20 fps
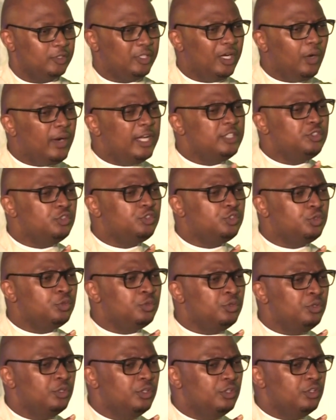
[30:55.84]
I want you
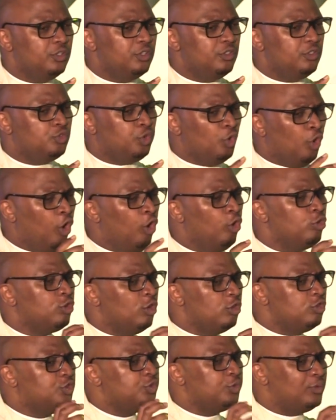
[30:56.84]
to hold
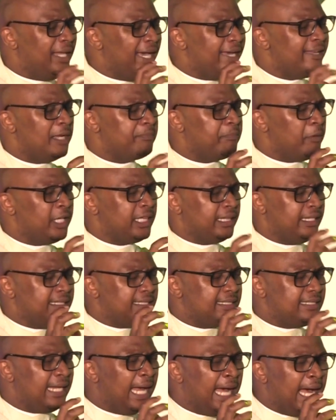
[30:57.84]
on to that about
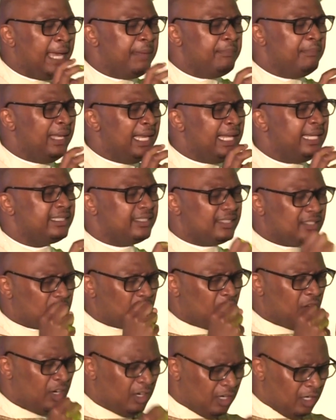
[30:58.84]
this timeless
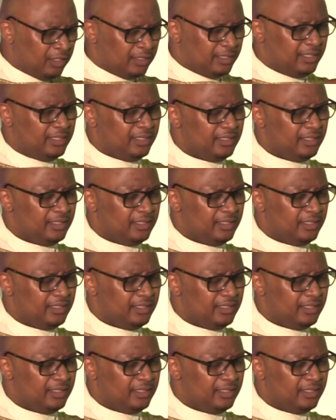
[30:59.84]
God.